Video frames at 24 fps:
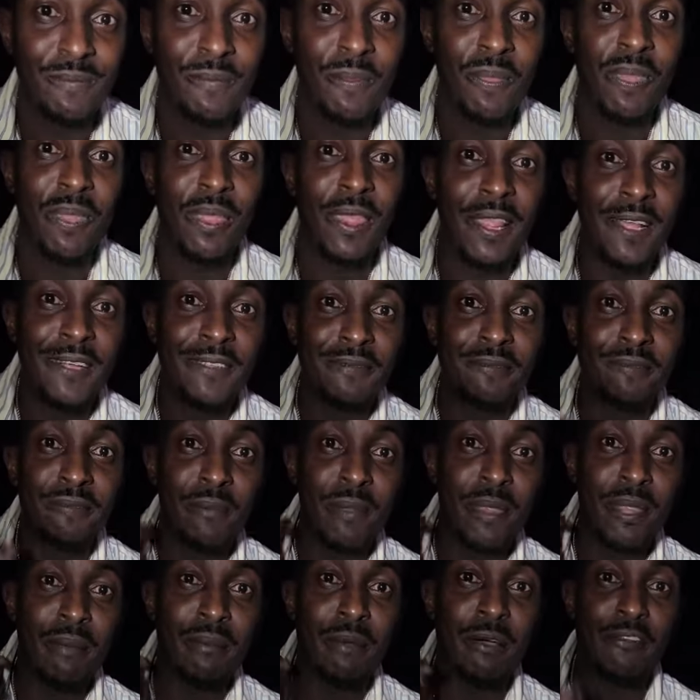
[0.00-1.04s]

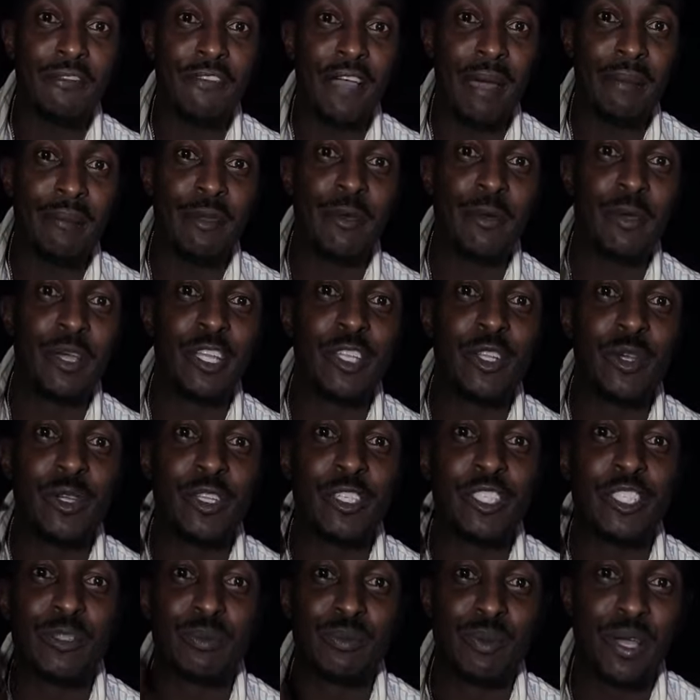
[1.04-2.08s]
yeah, Our family, we're
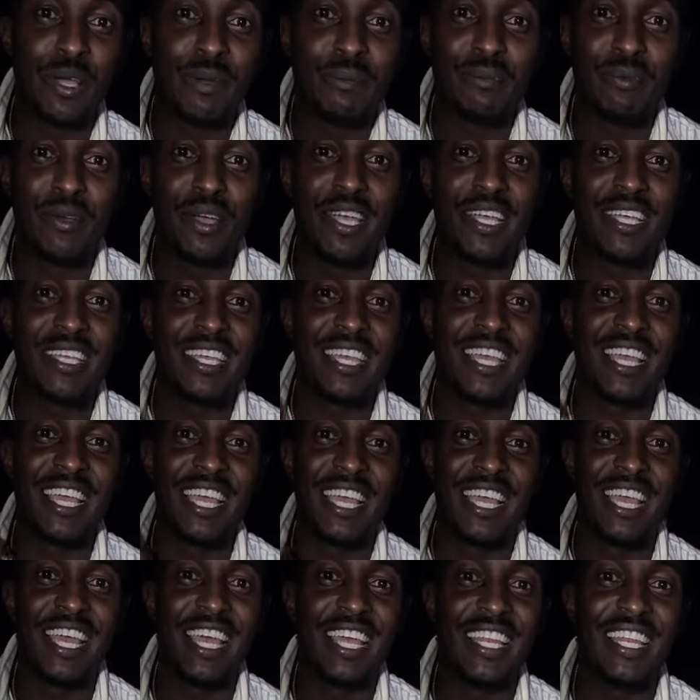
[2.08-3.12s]
doing spring break
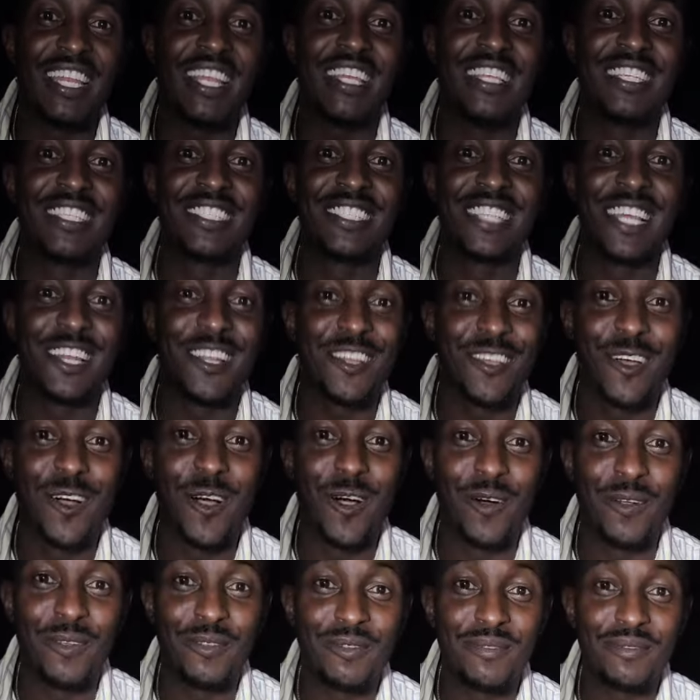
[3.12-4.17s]
in, in like
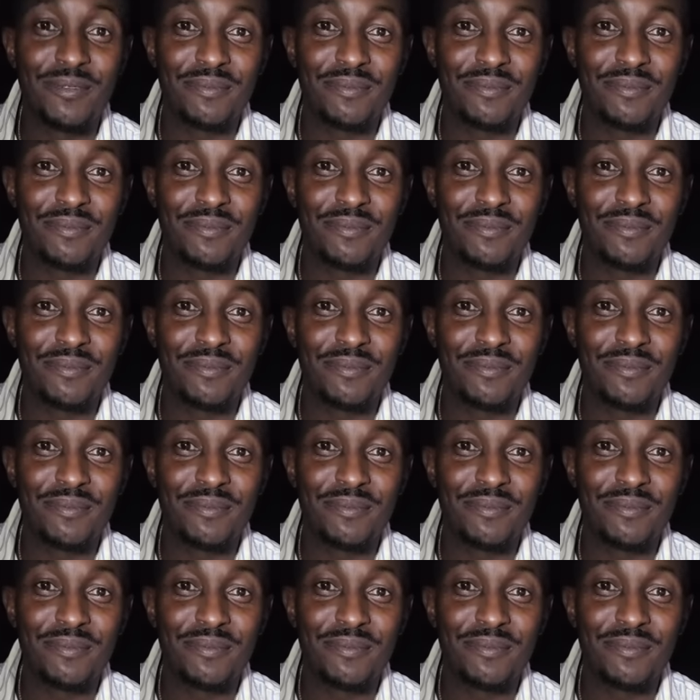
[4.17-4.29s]
Senegal.